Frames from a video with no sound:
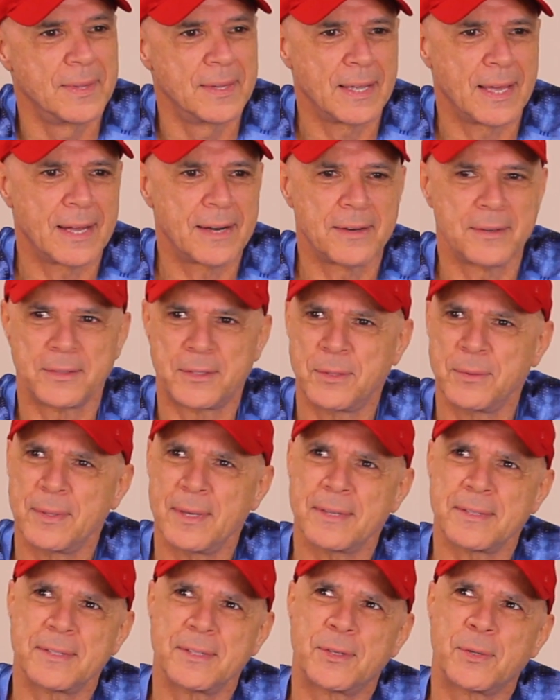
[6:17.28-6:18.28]
I don't know, two
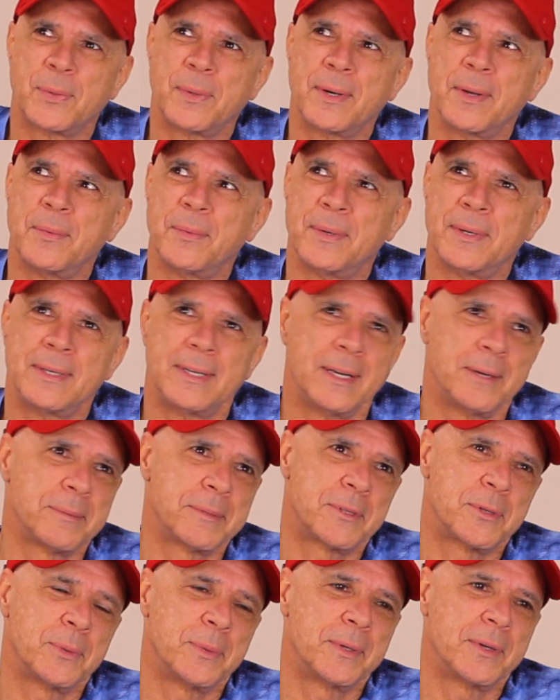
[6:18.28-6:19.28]
thousand twenty-one, that
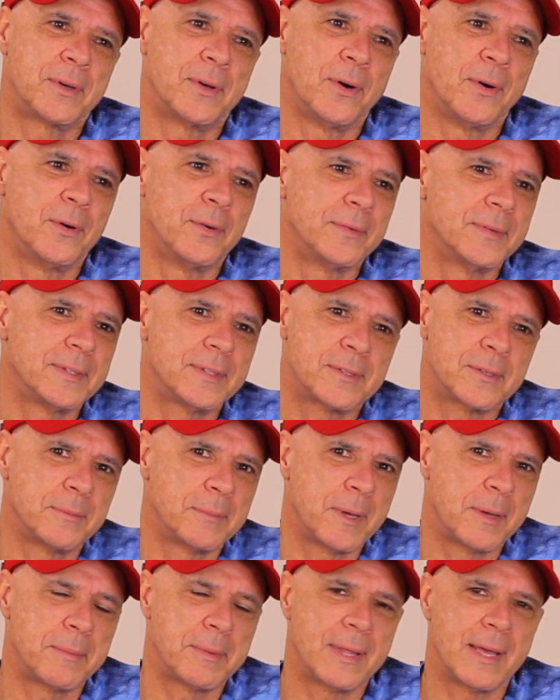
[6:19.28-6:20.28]
was during COVID, so
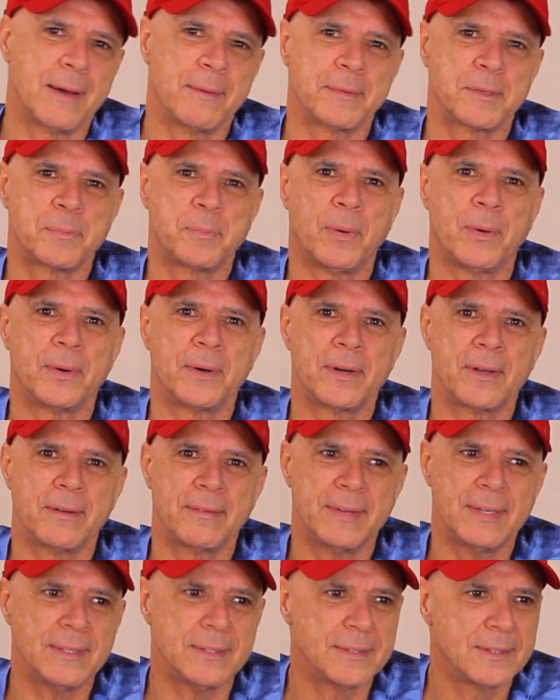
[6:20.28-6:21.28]
maybe that was part
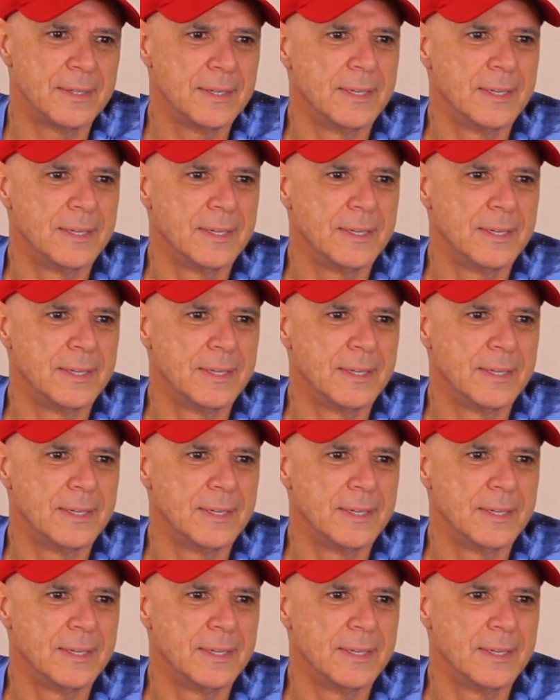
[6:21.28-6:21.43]
of it.